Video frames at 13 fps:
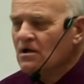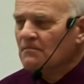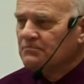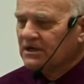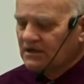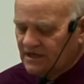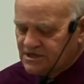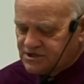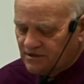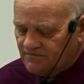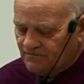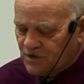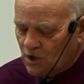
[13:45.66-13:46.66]
But
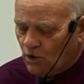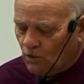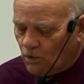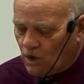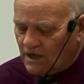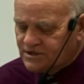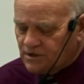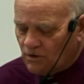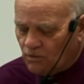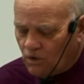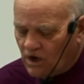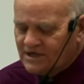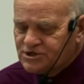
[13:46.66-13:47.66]
listen, once,
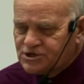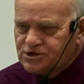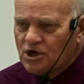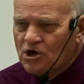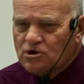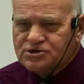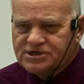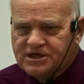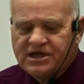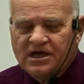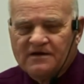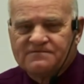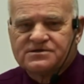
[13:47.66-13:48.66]
once those
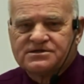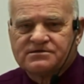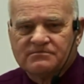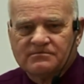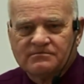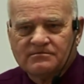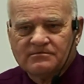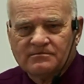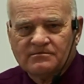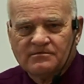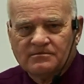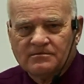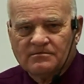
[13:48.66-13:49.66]
gifts
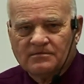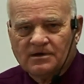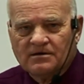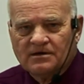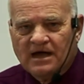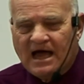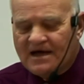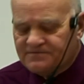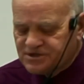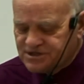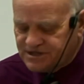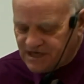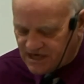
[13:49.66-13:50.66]
have
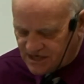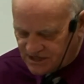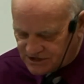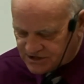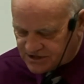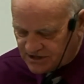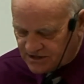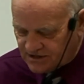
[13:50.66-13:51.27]
ceased,